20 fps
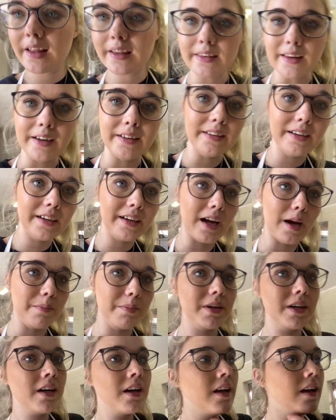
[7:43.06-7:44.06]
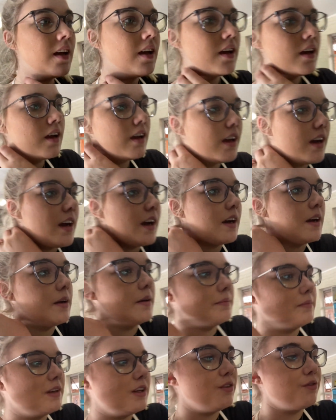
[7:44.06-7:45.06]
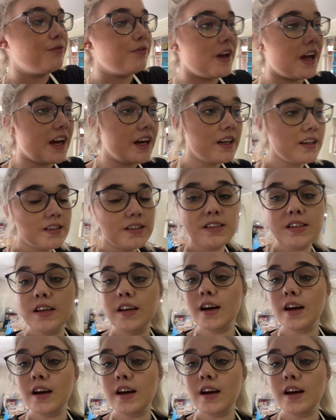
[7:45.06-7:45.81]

that didn't happen. Um, in fact,